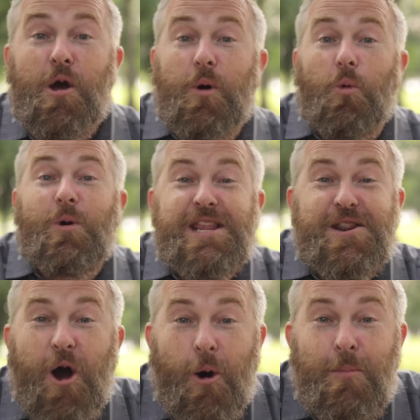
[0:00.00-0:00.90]
But we
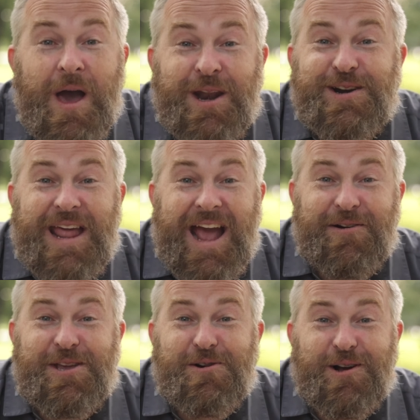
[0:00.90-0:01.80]
know better now
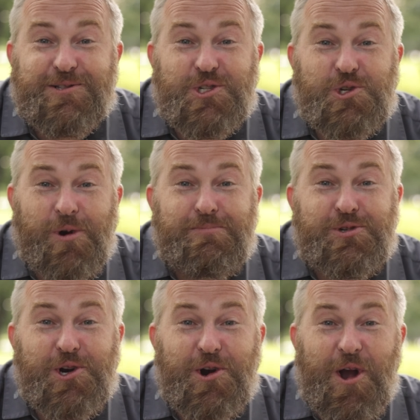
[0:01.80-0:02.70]
here on
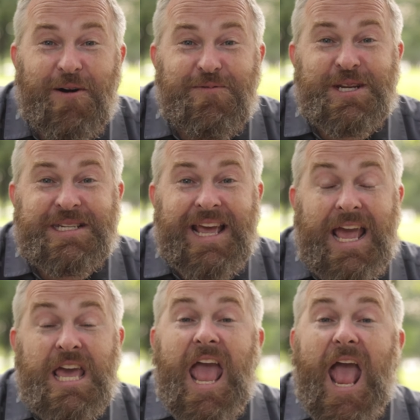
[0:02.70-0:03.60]
Scripture of the Day,
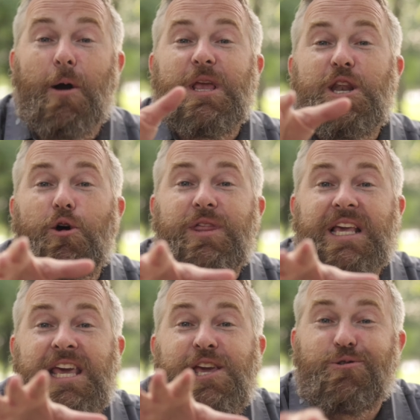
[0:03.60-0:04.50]
and we know that
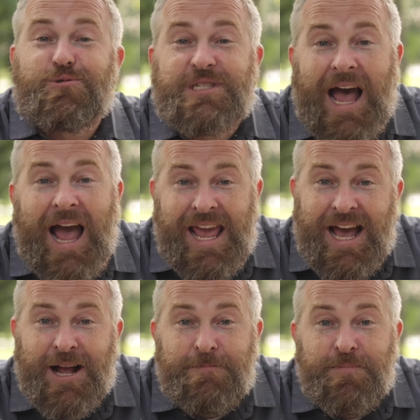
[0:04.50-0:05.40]
King
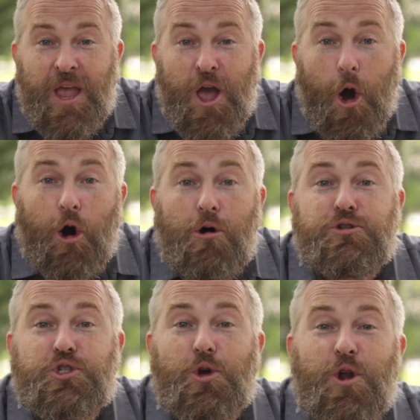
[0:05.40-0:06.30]
Uzziah
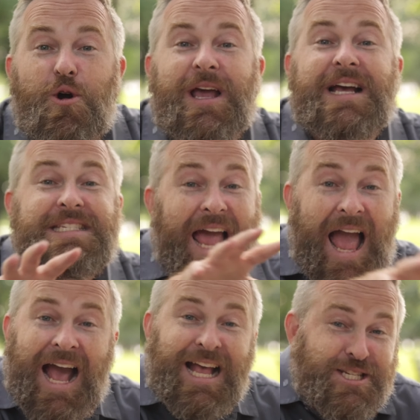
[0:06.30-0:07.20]
also known as
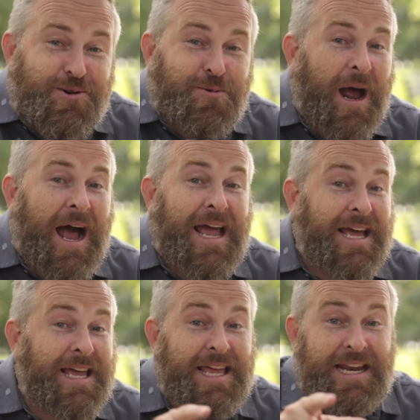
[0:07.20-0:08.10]

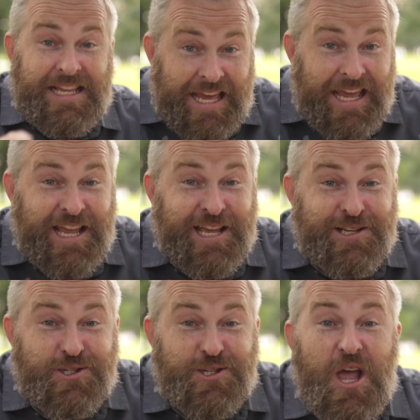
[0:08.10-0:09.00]
Azariah in
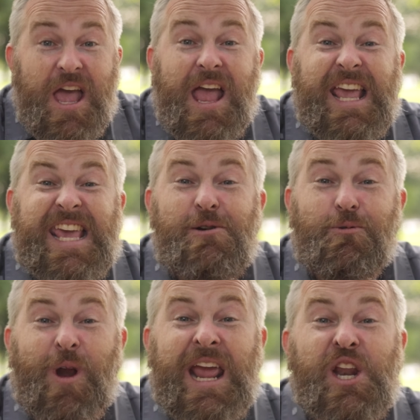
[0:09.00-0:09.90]
Kings, he
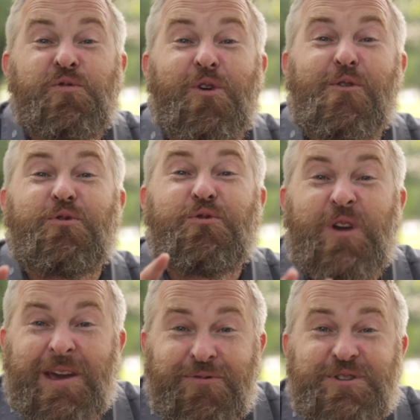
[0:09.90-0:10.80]
reigned for
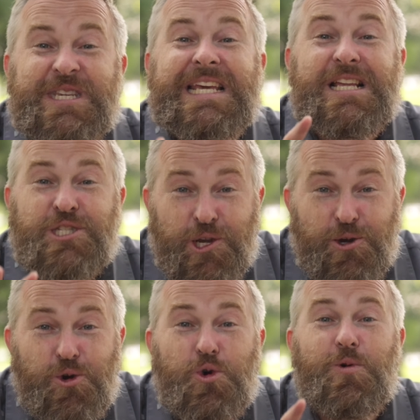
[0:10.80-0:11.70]

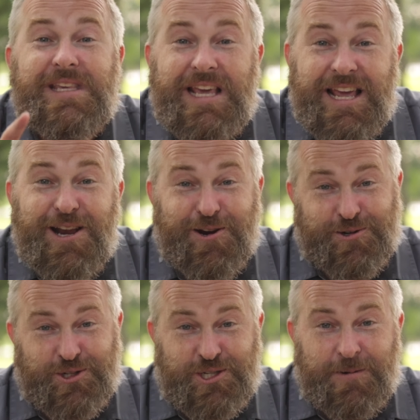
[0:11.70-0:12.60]
52
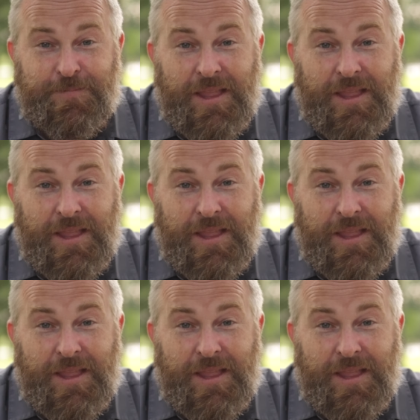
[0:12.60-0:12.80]
years.